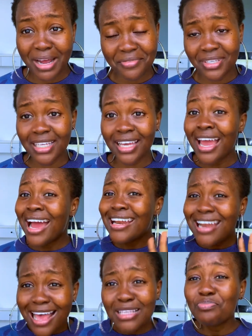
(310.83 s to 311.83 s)
research,
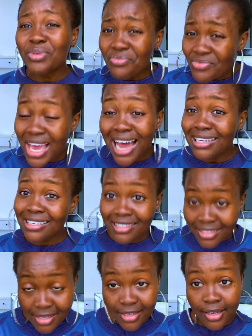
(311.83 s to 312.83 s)
let's be
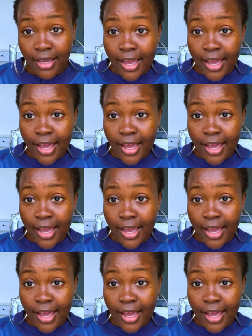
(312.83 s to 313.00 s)
realistic.